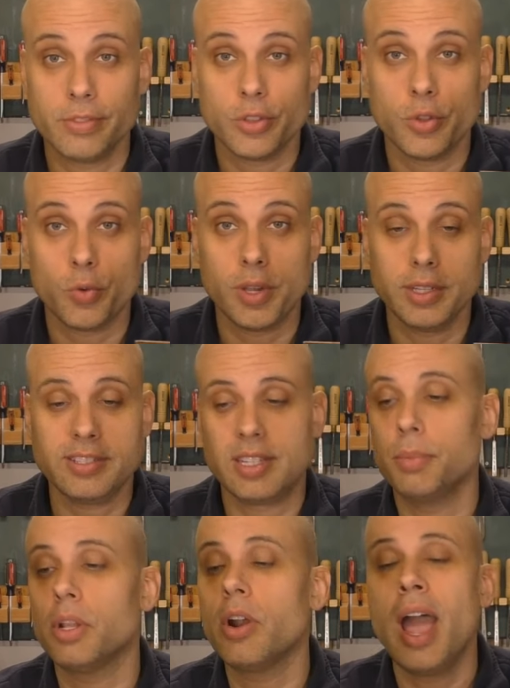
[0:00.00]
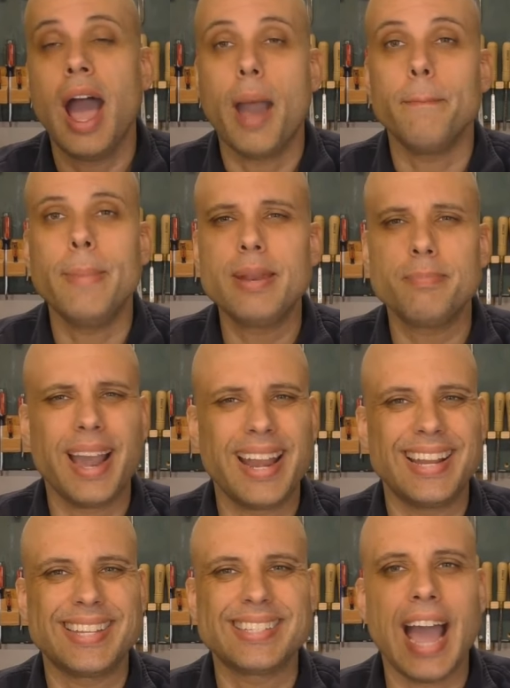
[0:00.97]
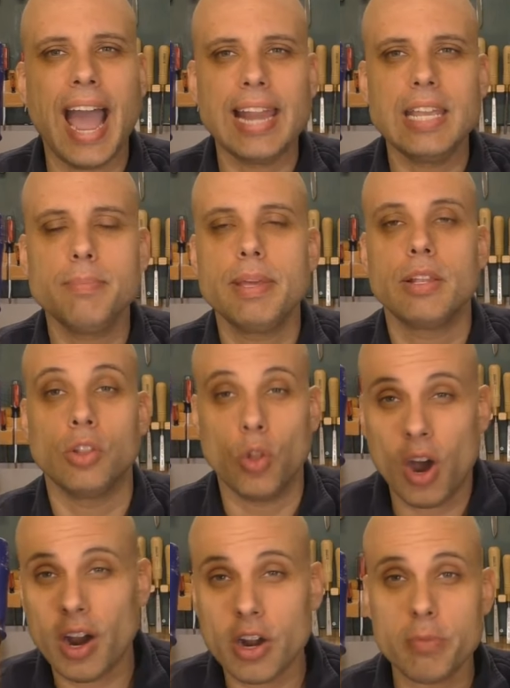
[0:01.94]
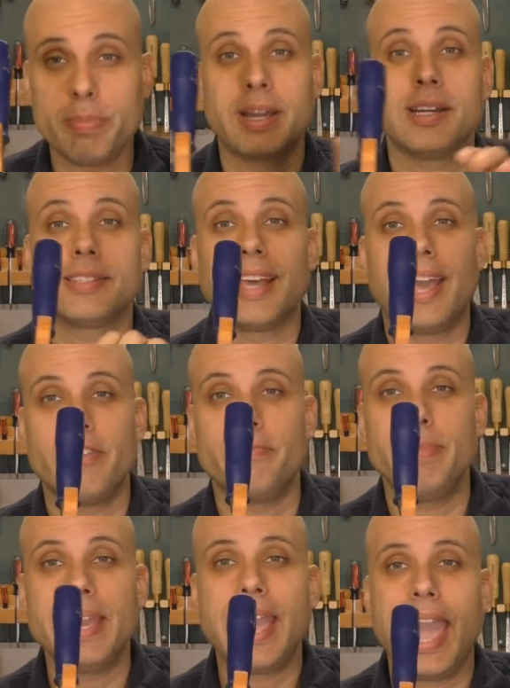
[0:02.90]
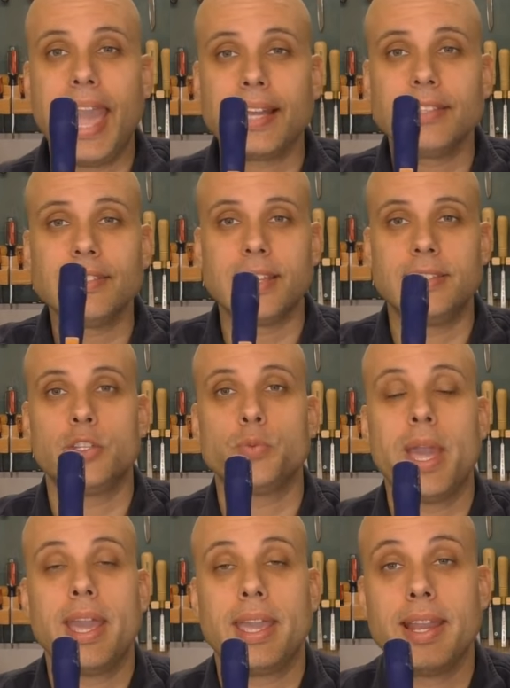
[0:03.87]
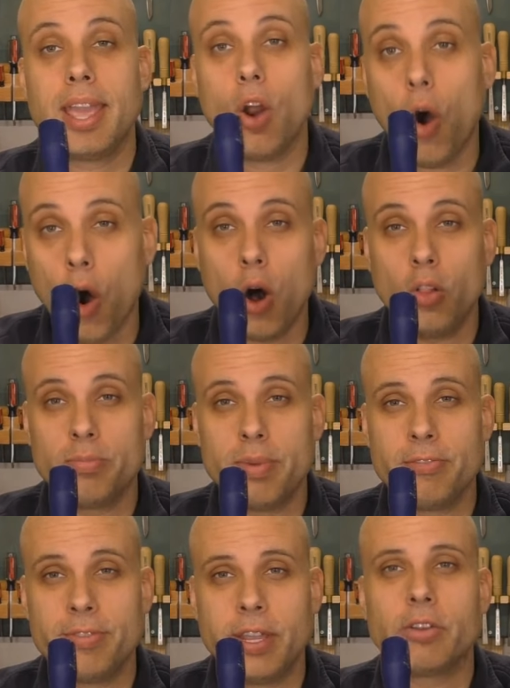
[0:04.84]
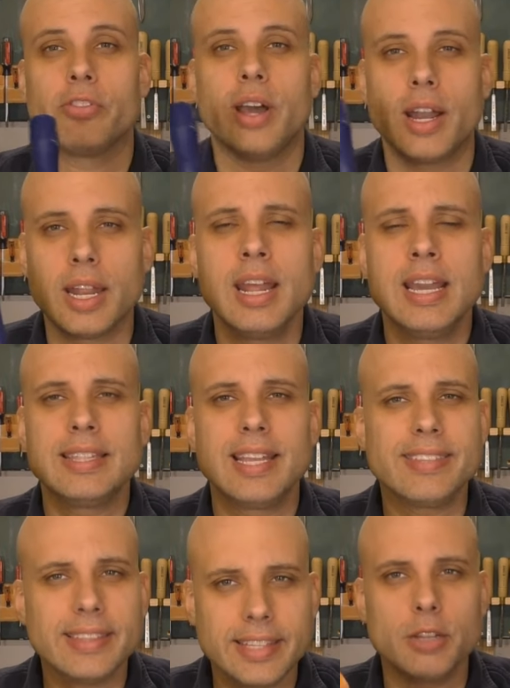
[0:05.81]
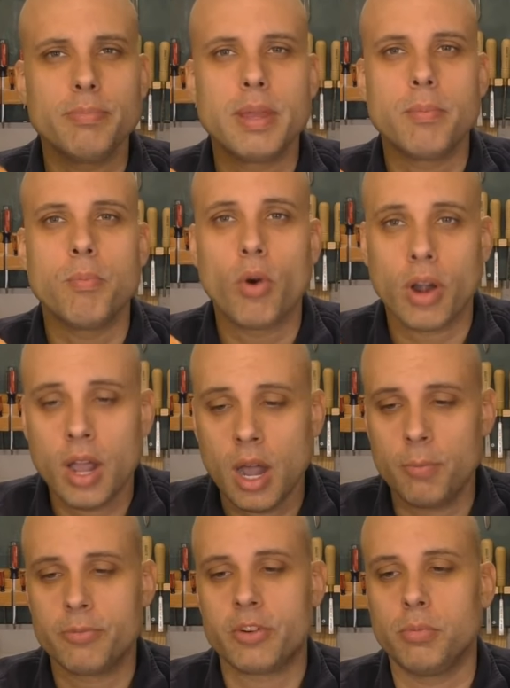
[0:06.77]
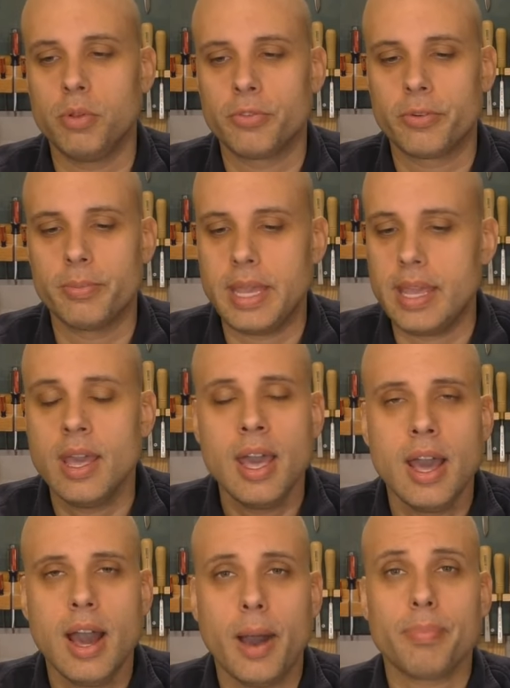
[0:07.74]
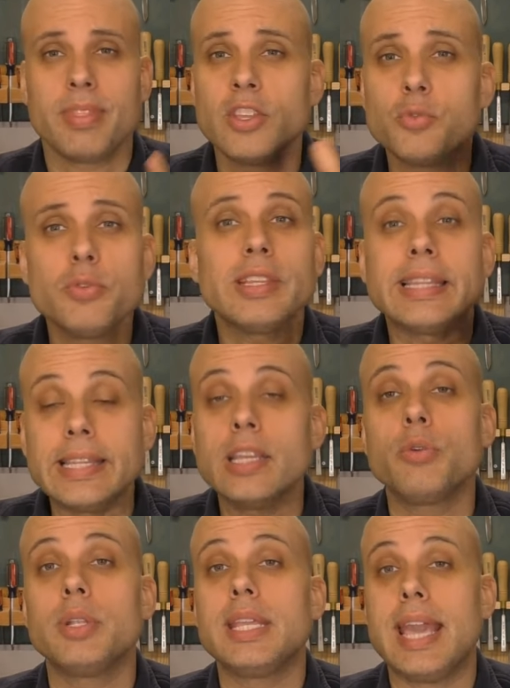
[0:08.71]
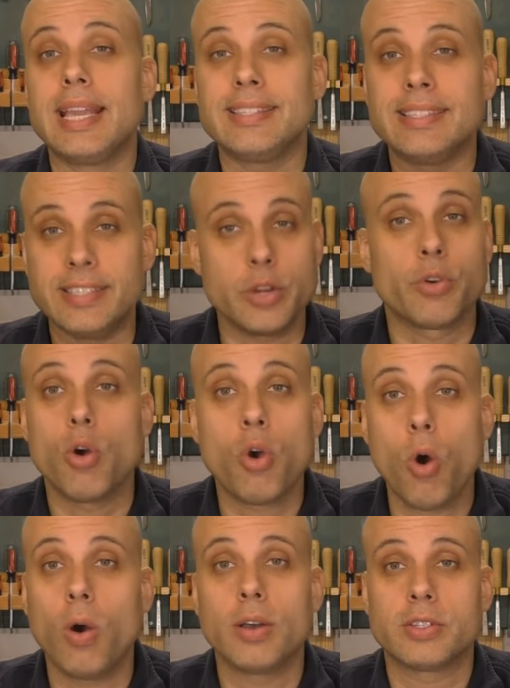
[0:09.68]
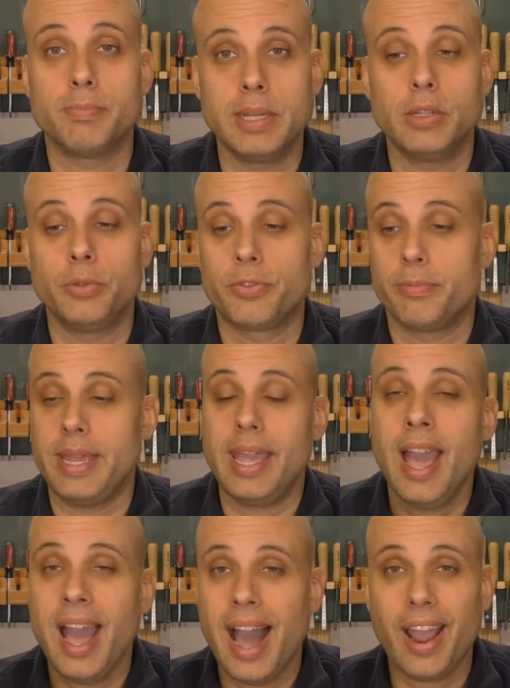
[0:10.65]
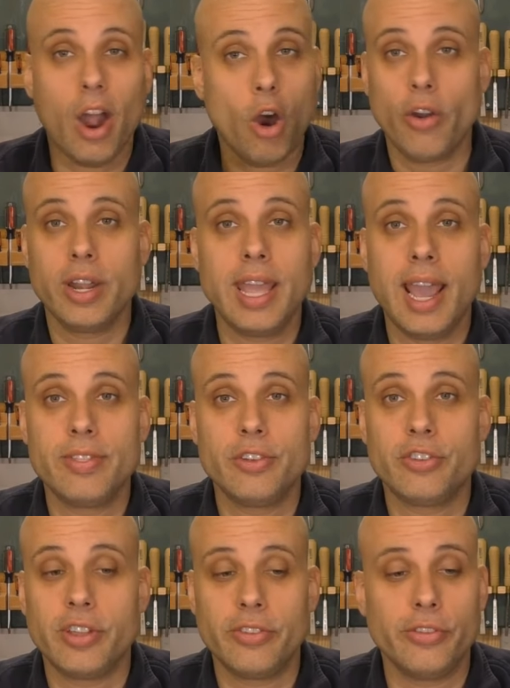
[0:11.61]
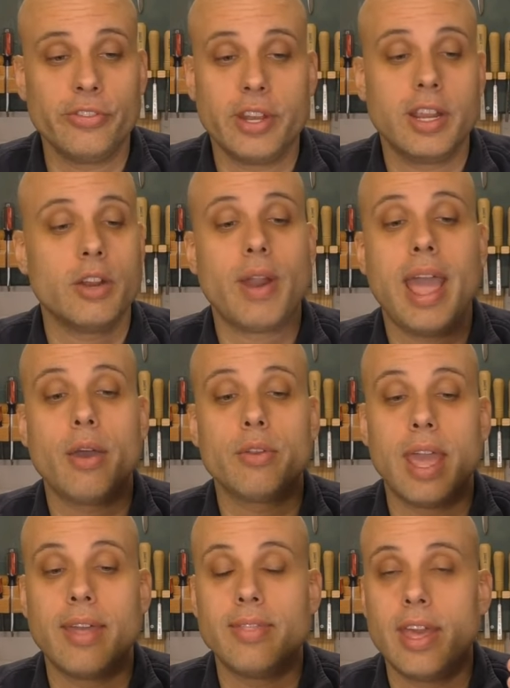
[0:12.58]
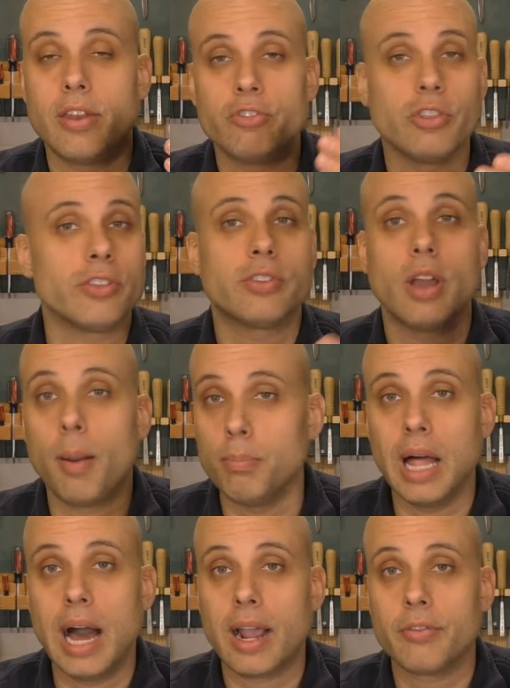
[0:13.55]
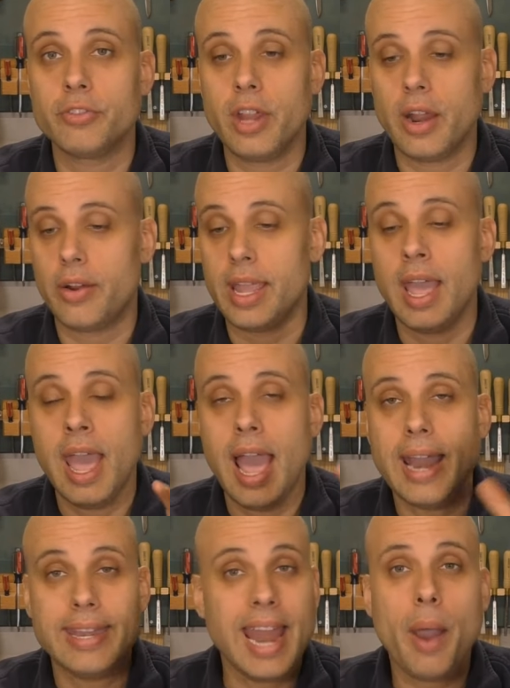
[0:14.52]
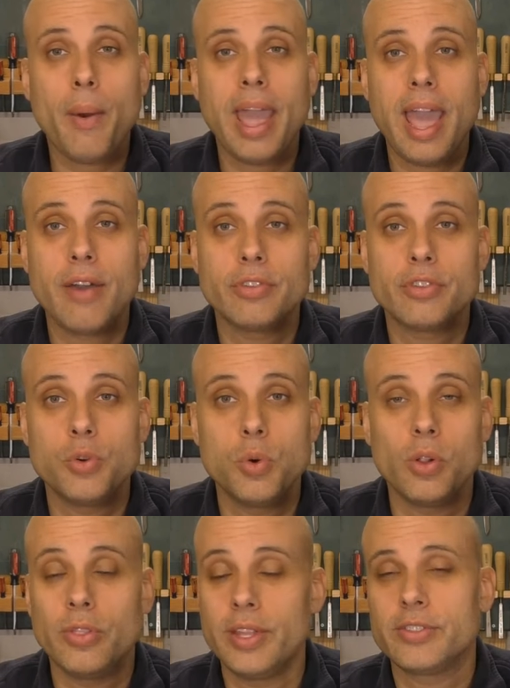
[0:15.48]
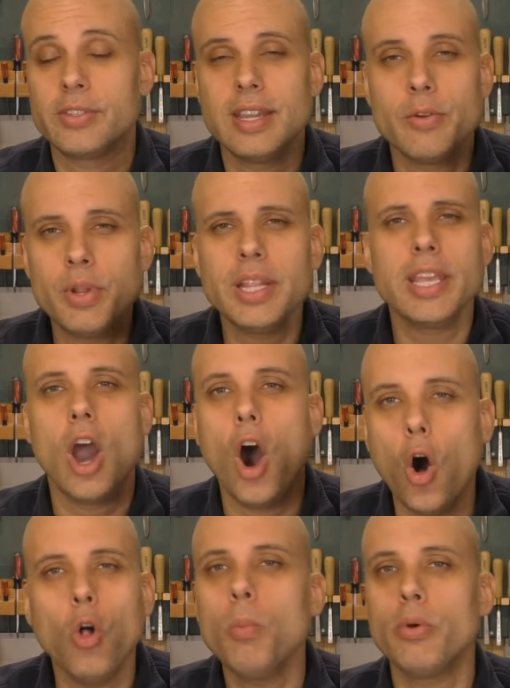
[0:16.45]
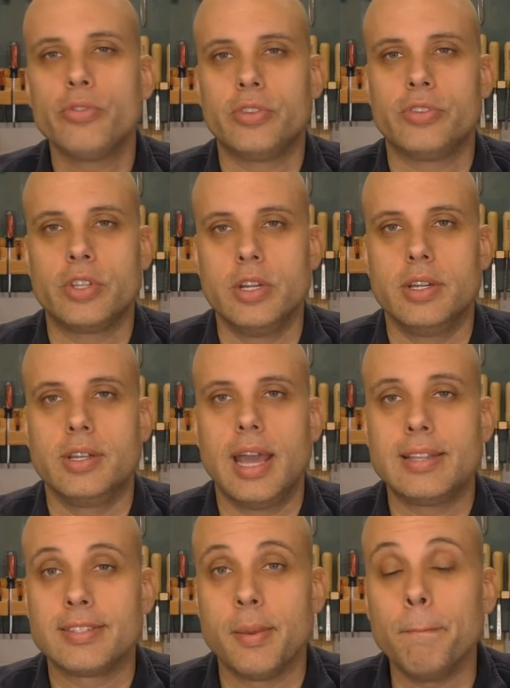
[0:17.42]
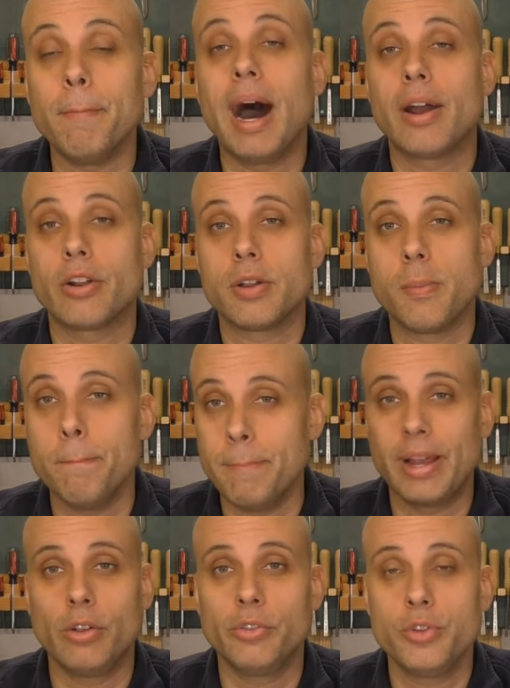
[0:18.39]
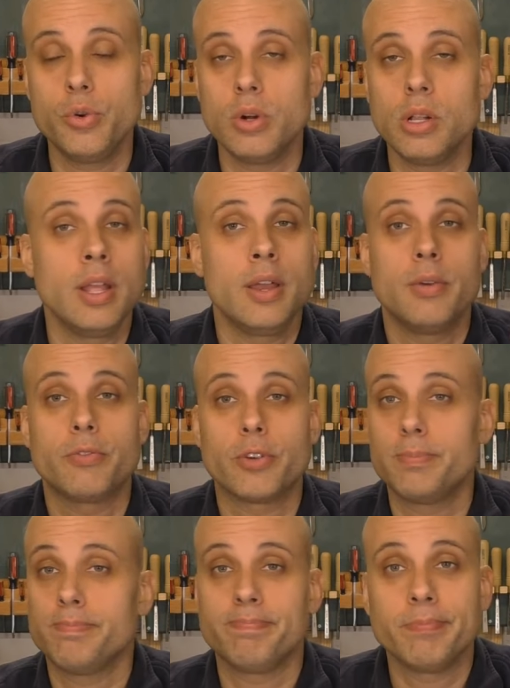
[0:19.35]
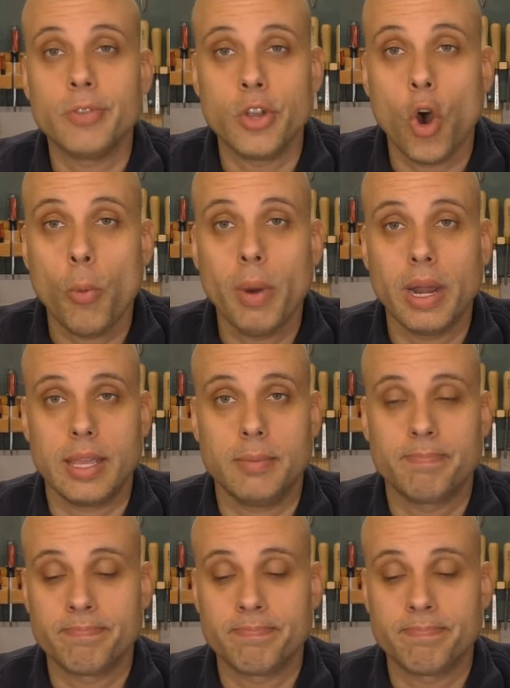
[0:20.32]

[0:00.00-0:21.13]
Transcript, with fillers: They're really similar. I made mine a tiny bit longer because I have big hands and this way I can get all of my fingers on it. That's a little bit more comfortable for me. Um, this was literally a zero cost build for me. I already had the chisel sitting around and then just a block of cherry. And now I have a tool that's really almost as good as the modern metal tool for no money.